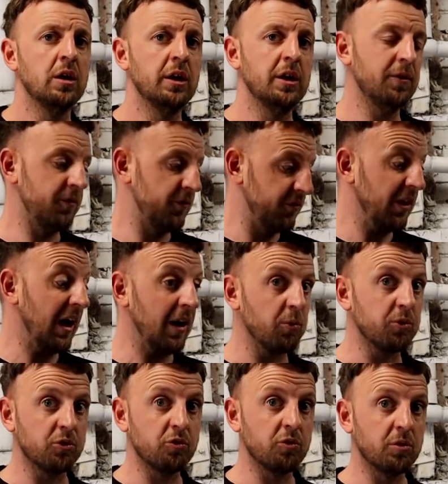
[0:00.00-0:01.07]
If that
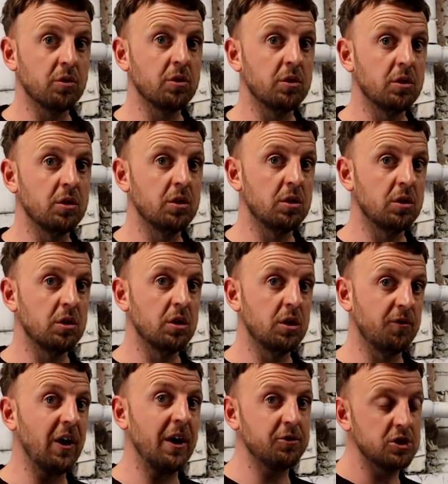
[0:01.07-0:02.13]
was a genuine
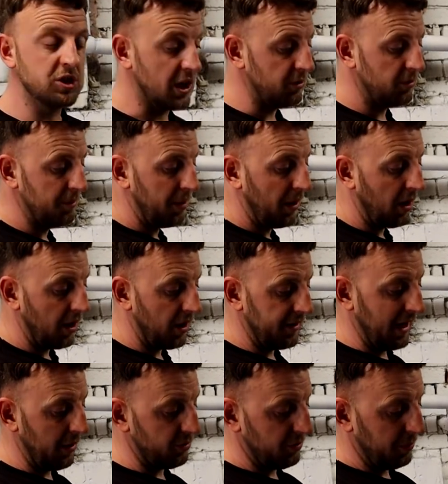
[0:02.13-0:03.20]
part
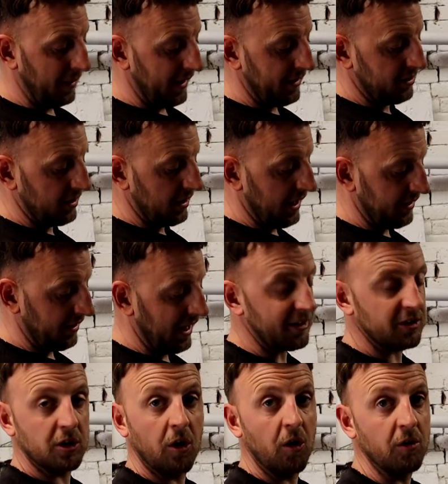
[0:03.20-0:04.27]
and that was replaced at
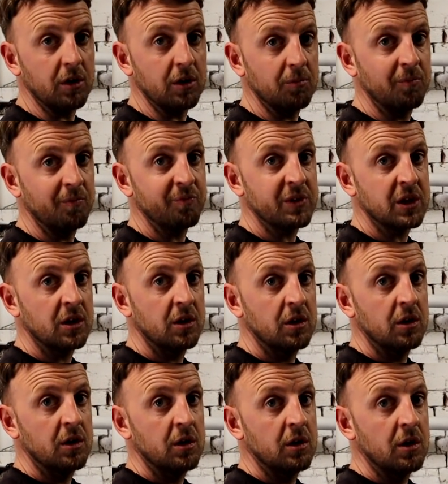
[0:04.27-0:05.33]
that time.
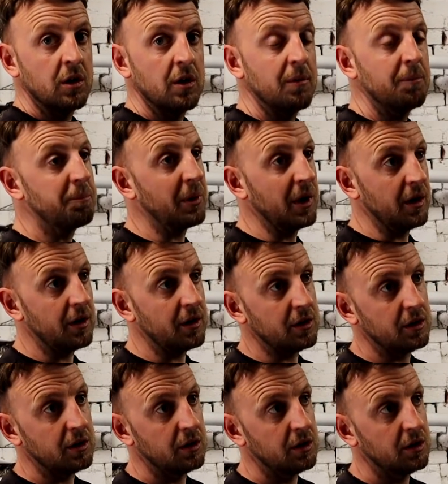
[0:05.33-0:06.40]

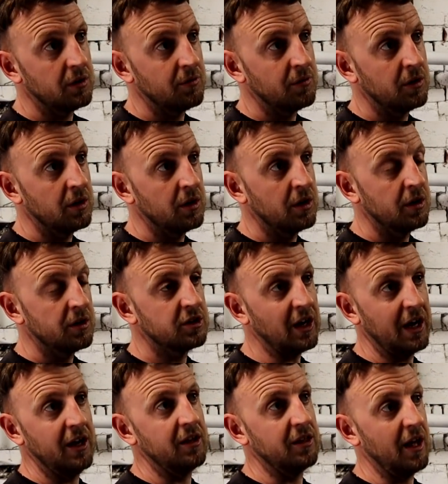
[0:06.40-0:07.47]
But
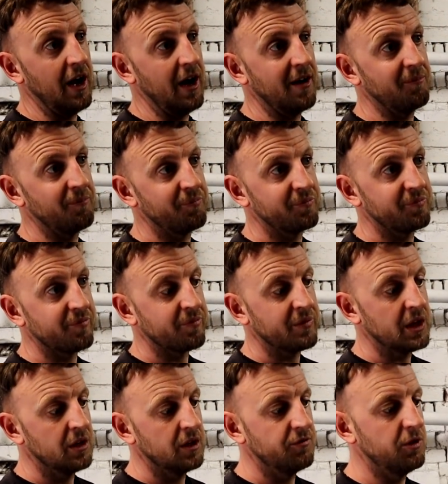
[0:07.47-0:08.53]
saying that,
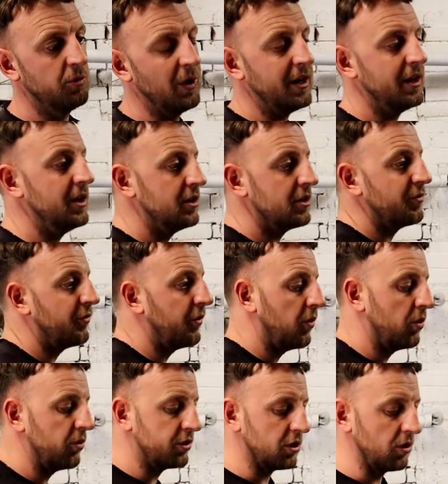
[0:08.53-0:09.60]
if you went into
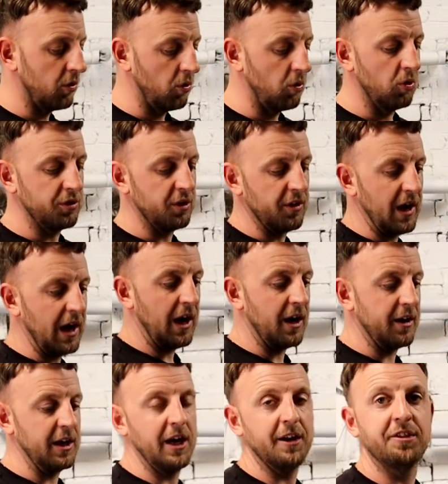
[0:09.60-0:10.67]
Ford to order
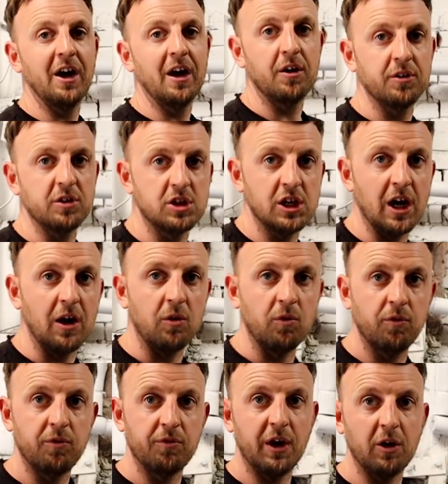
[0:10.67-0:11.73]
that and they had that on the
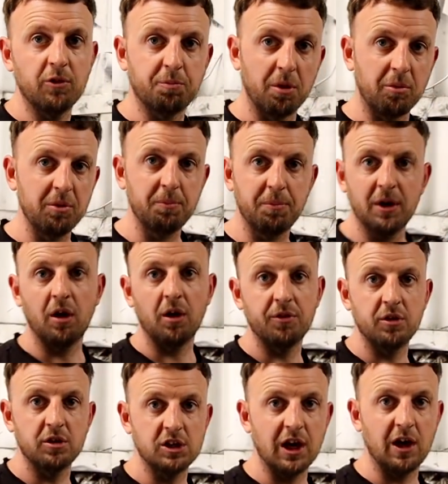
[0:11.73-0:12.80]
shelf, that would probably been
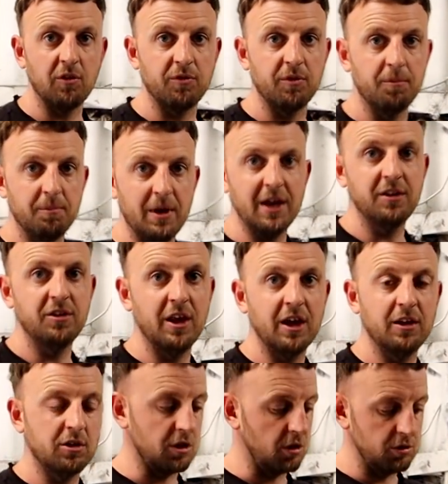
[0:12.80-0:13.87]
on the shelf and made
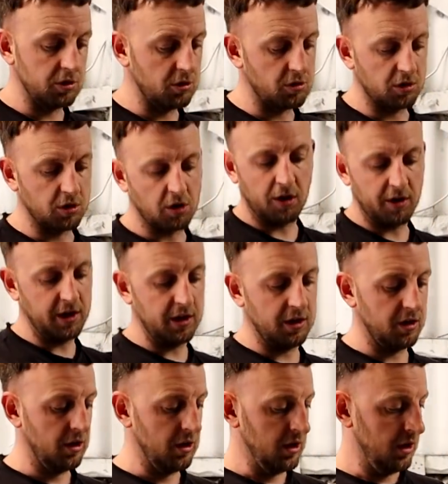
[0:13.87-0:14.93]
then. So you could have gone
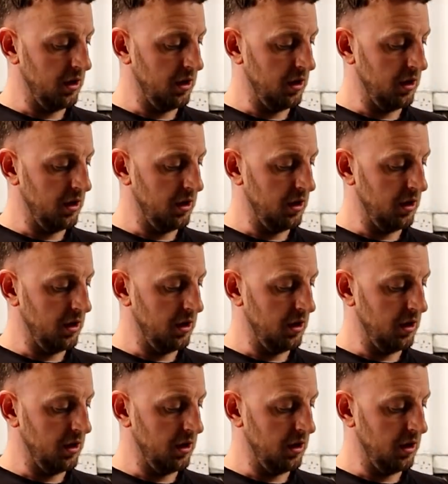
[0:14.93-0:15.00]
in